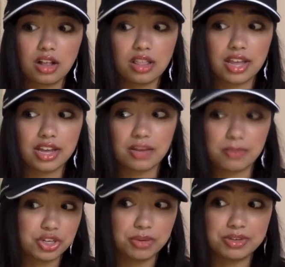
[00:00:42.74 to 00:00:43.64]
like,
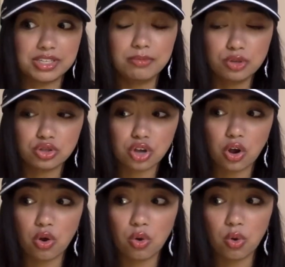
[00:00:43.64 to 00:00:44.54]
much I miss him,
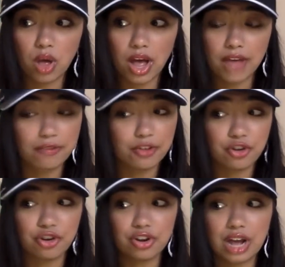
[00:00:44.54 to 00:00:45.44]
so I
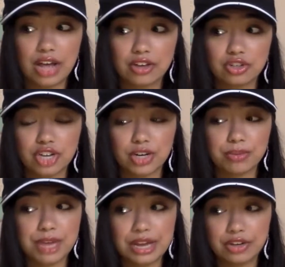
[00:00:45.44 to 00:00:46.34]
figured I could channel
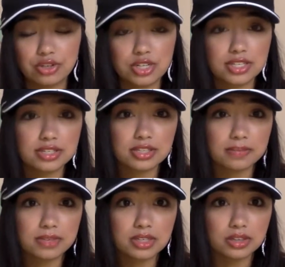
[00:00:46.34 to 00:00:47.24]
my energy into
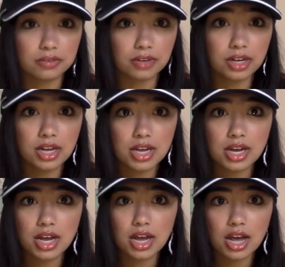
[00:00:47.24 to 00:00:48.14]
something different
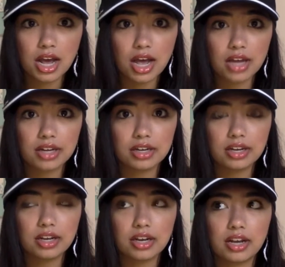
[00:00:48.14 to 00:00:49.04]
and
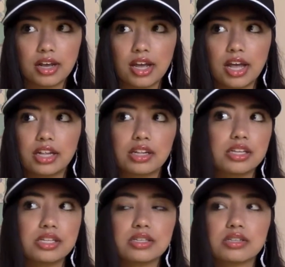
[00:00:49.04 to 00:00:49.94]
at
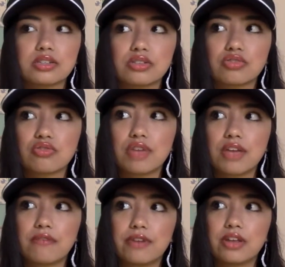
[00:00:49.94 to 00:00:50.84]
least
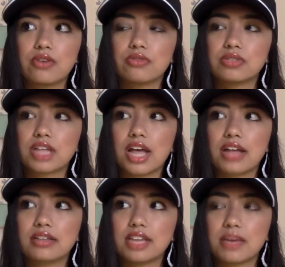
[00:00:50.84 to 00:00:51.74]
create videos that
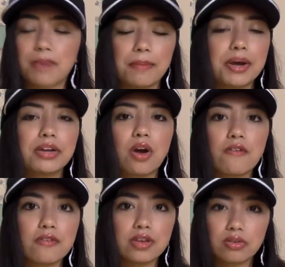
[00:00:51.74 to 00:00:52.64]
take my mind off
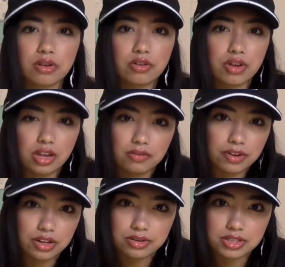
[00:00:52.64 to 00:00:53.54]
of it, or create
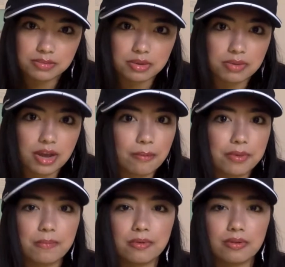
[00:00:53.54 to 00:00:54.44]
videos that maybe help
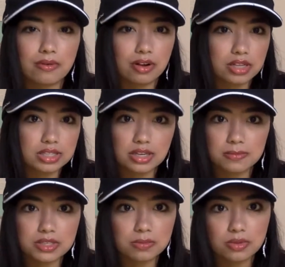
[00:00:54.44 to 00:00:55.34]
people who are in the same
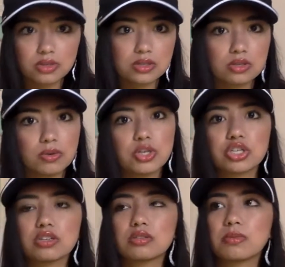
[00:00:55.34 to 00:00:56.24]
similar
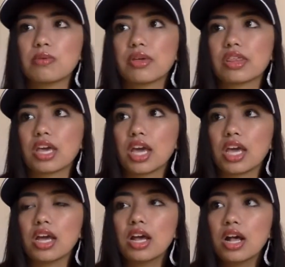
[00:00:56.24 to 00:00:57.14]
situation as me with a